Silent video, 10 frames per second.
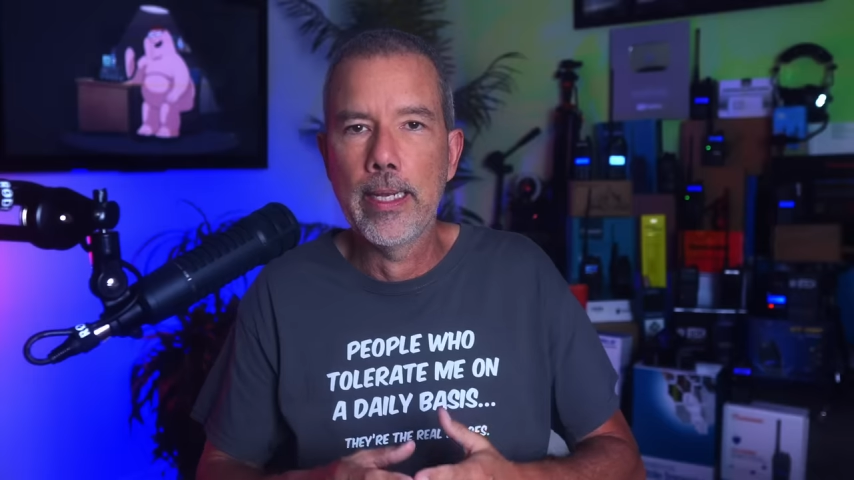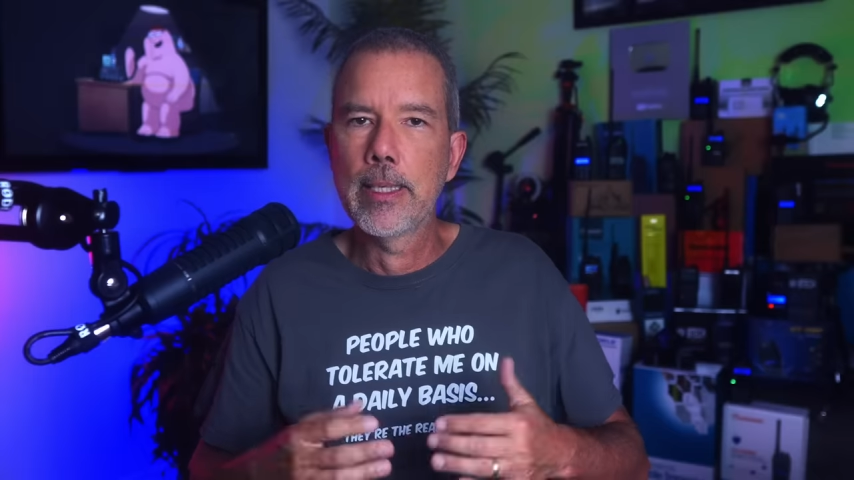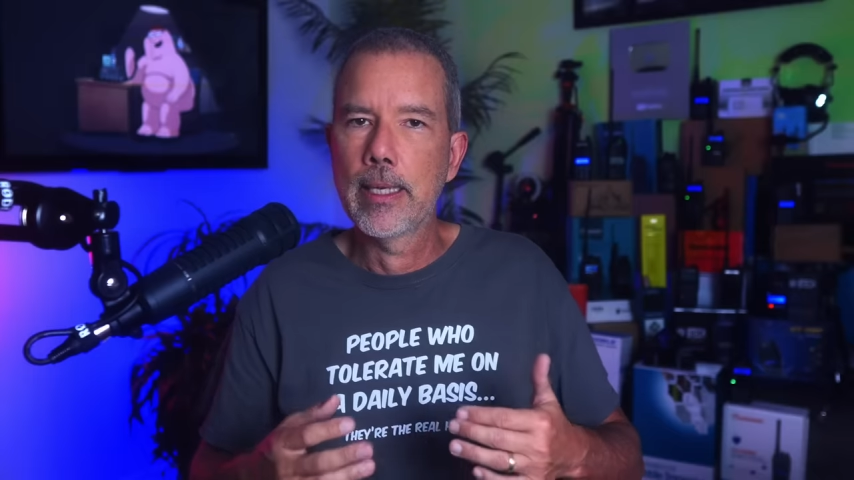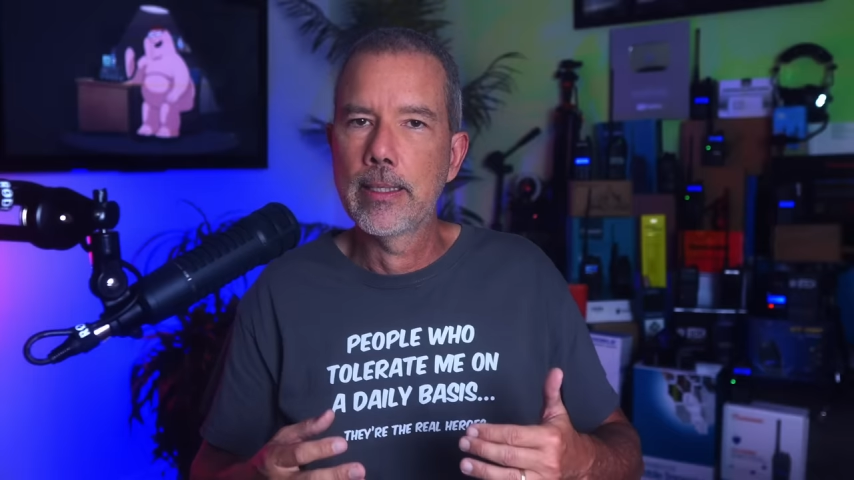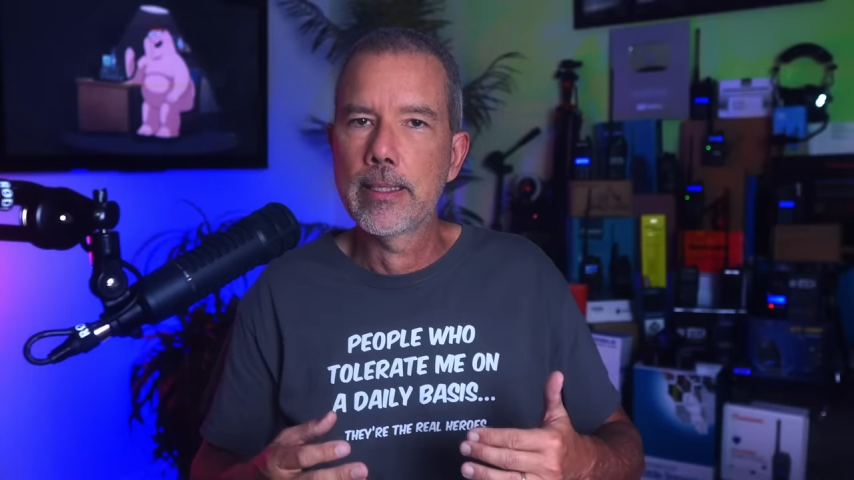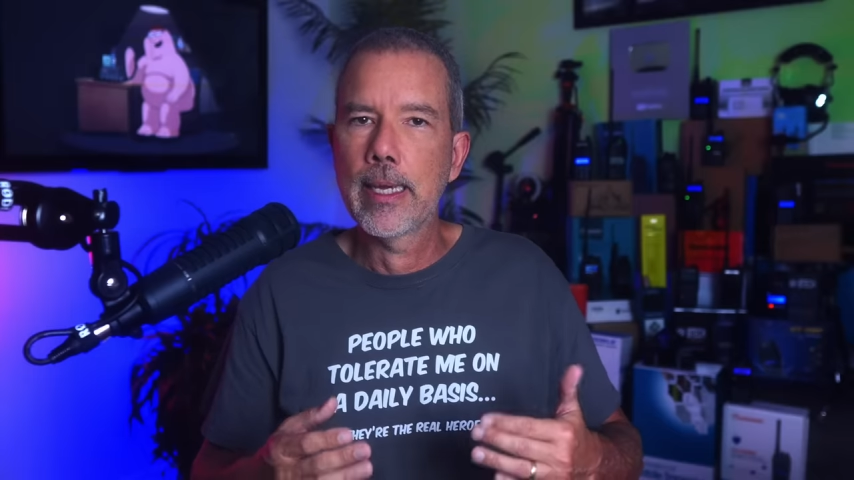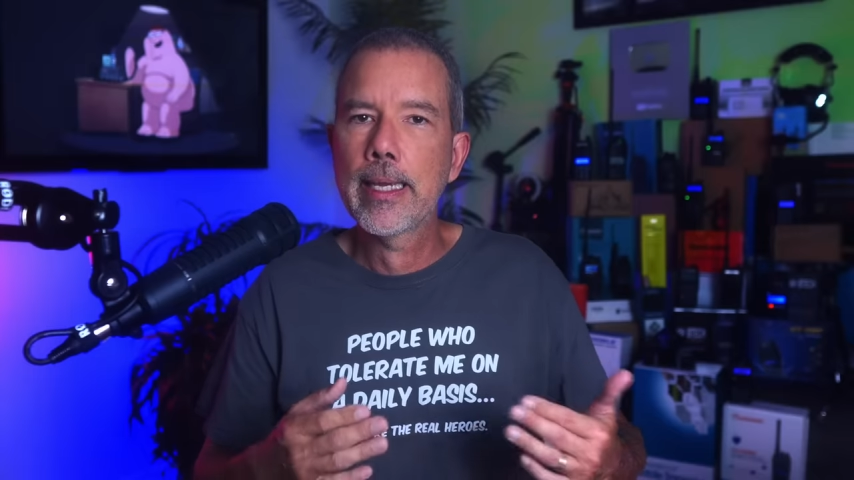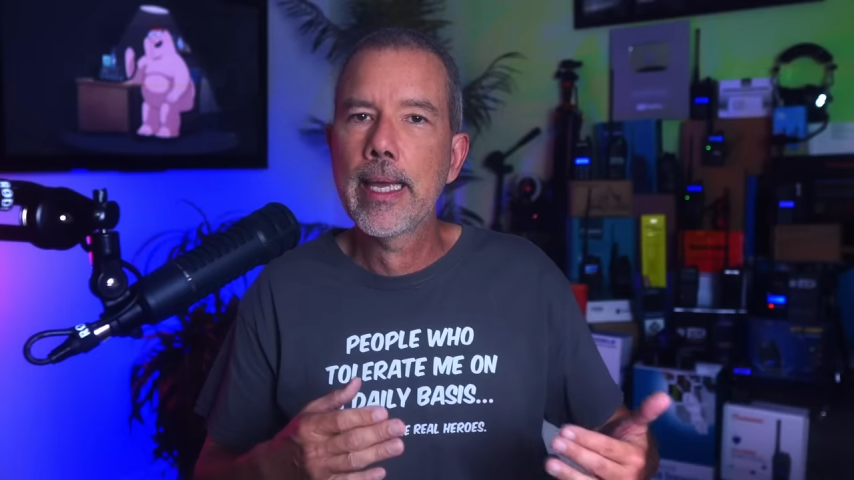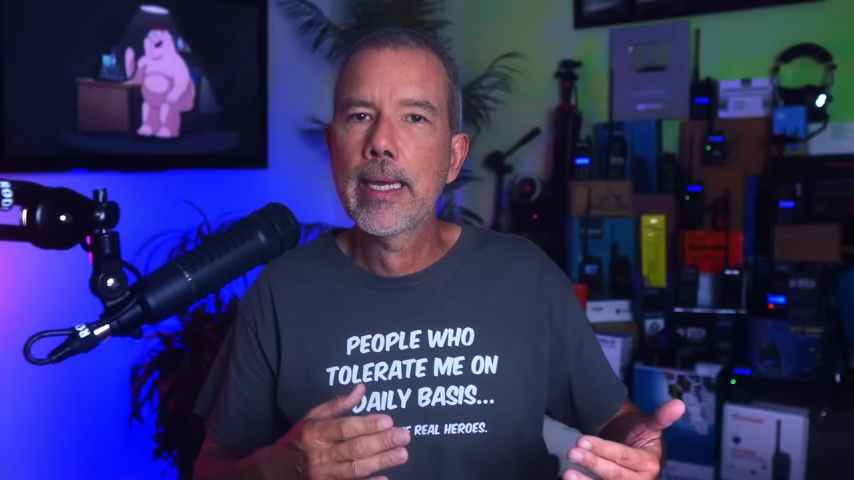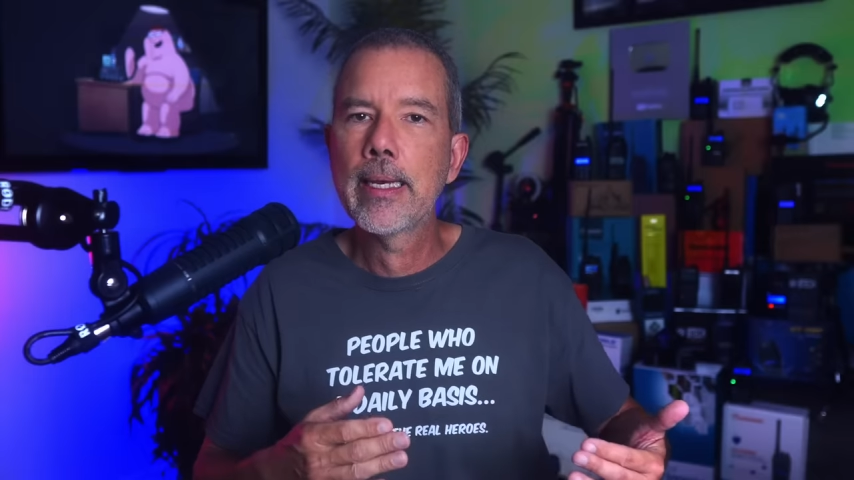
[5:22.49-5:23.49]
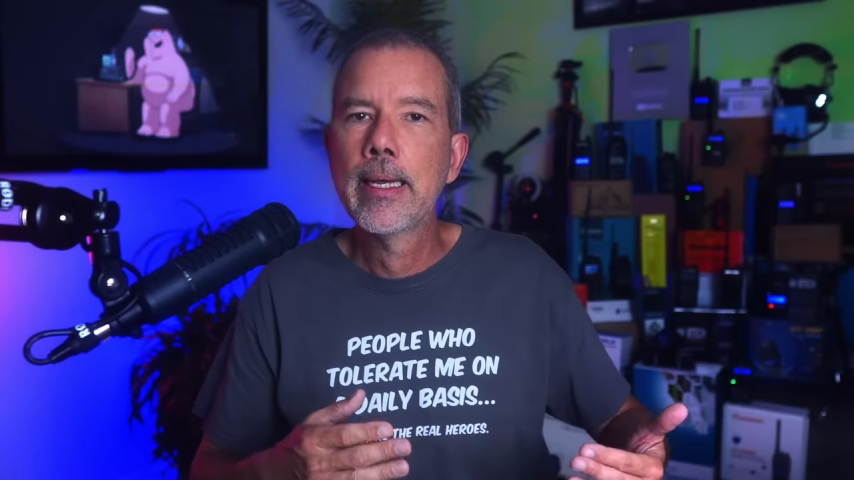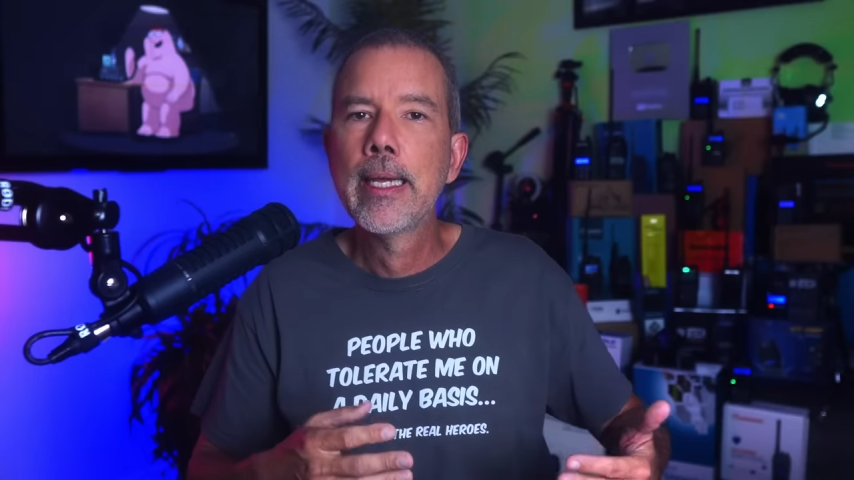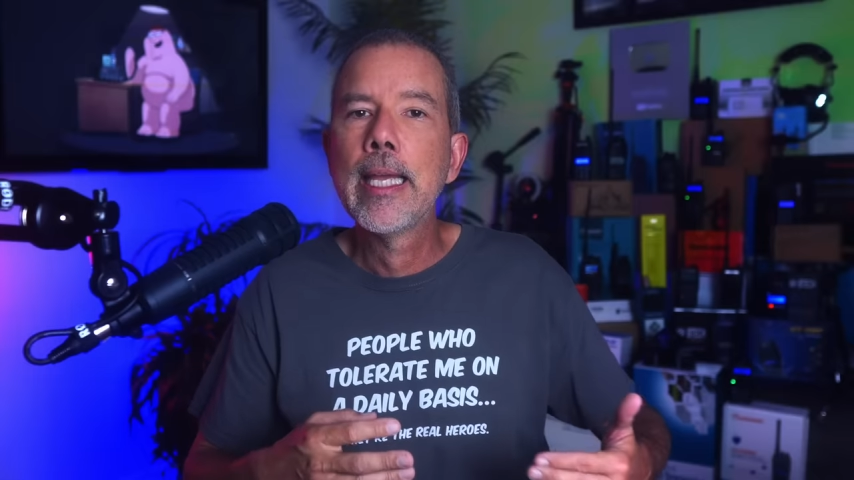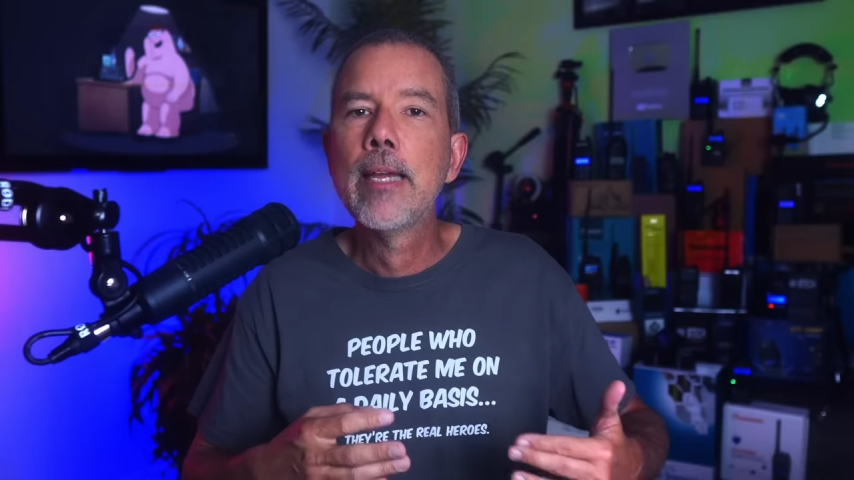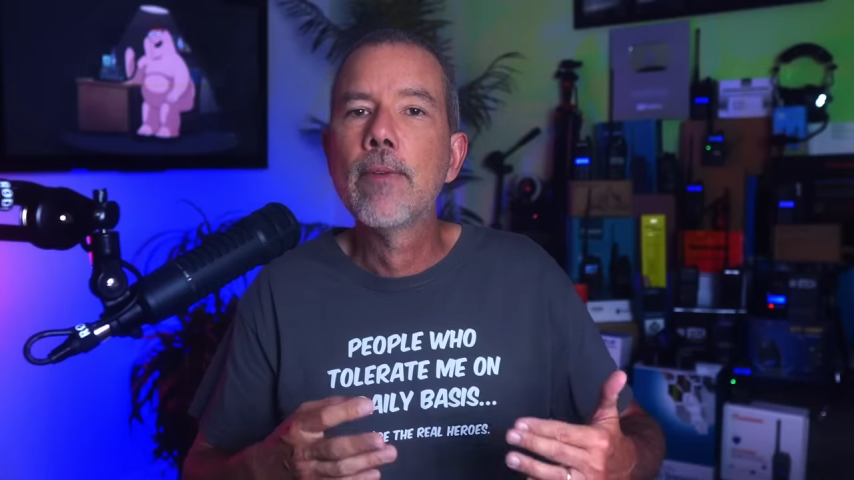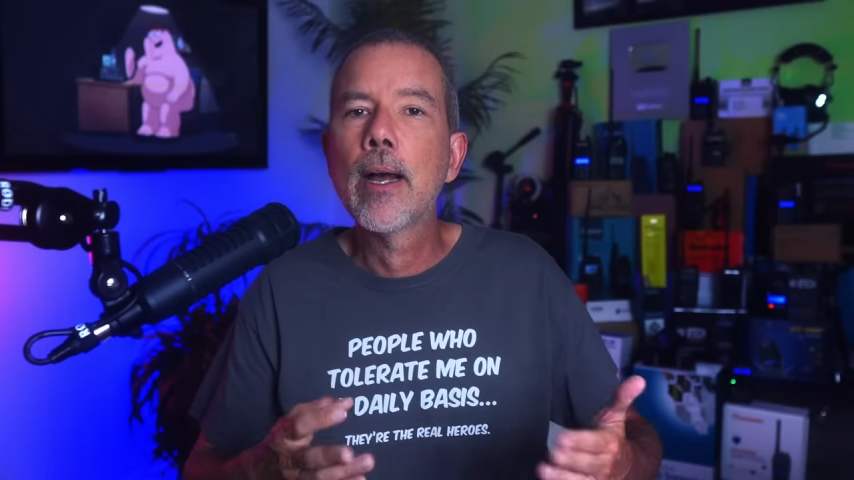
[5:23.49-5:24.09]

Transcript: Because, again, if